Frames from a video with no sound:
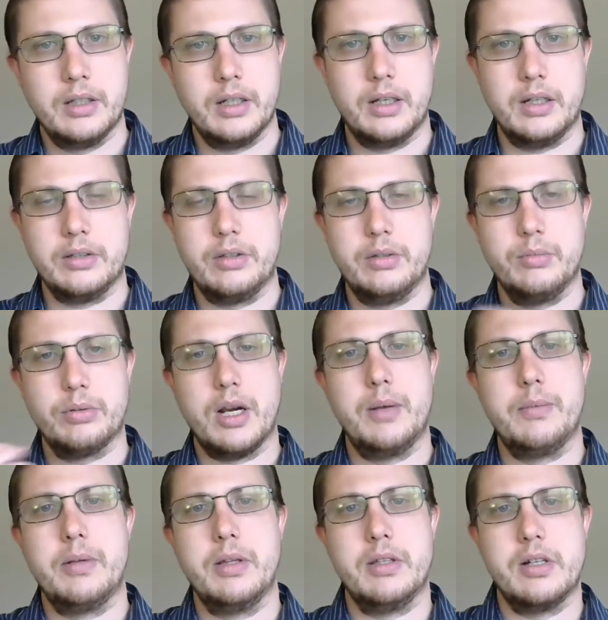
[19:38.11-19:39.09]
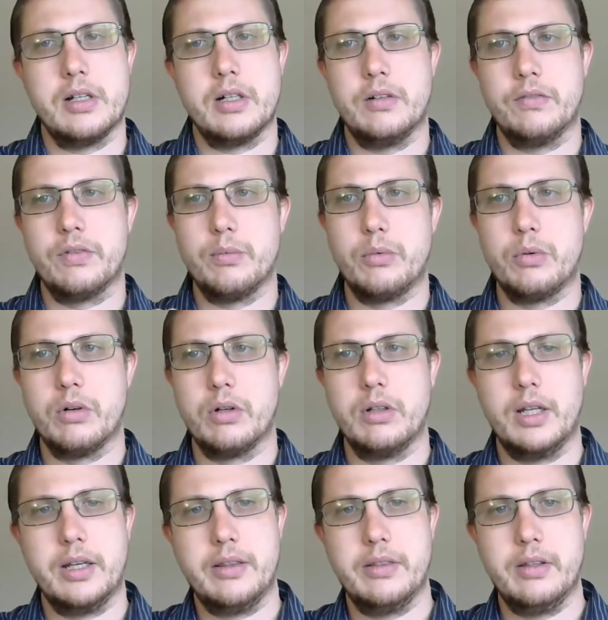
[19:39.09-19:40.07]
Uh, subscribe to the channel for more
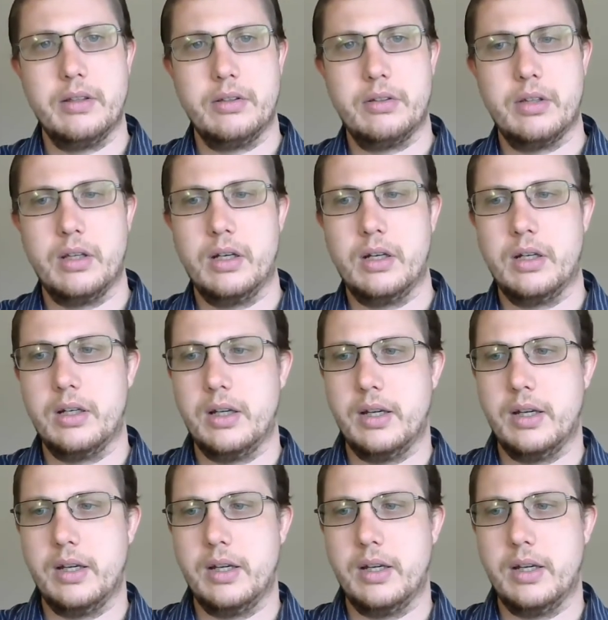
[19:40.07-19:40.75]
like this, uh,